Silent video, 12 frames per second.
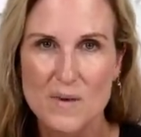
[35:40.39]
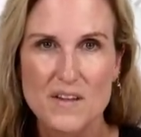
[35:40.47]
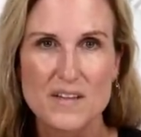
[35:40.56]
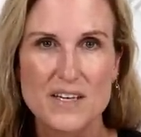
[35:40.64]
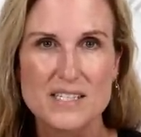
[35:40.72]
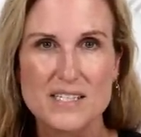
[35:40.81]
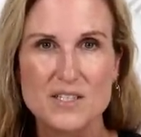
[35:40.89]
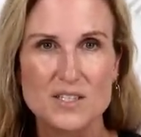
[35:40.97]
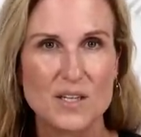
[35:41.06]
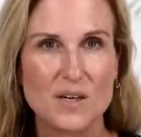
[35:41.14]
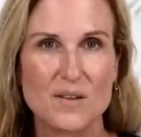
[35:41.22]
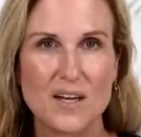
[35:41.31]
and the things that you
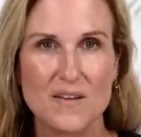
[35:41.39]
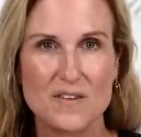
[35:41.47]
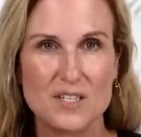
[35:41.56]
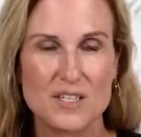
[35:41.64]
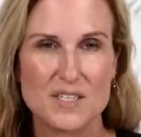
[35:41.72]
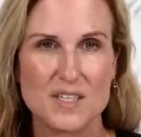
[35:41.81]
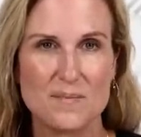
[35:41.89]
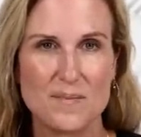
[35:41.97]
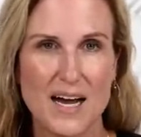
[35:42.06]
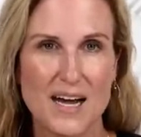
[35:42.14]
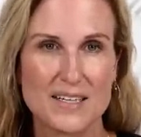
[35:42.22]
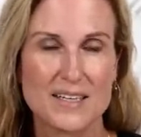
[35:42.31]
don't love, you just send
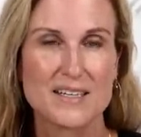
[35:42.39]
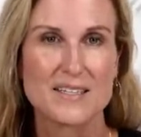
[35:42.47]
back,